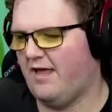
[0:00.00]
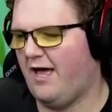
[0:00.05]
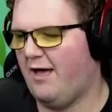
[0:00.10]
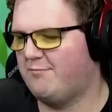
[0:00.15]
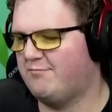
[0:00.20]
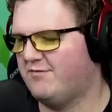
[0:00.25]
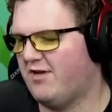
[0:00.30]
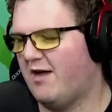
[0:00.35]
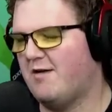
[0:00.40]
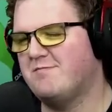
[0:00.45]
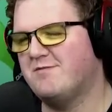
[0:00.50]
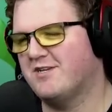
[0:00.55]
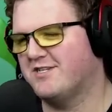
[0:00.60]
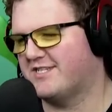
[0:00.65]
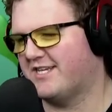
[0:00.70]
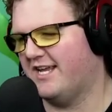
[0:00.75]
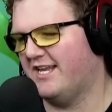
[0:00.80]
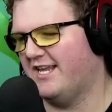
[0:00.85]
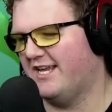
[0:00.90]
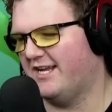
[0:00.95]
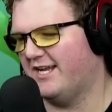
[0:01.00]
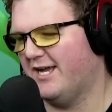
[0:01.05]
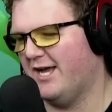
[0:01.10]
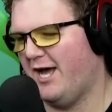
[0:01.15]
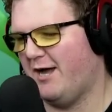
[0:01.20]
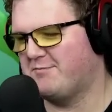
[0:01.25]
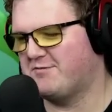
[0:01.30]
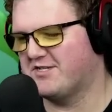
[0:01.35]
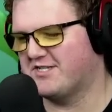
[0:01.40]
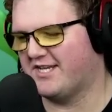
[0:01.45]
I'm just kidding. Oh.
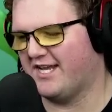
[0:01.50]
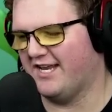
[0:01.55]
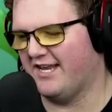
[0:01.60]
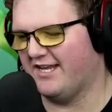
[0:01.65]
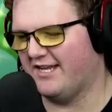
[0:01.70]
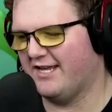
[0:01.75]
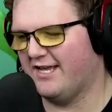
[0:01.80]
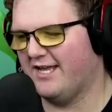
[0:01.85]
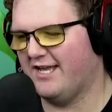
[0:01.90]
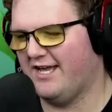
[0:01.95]
I'm just kidding.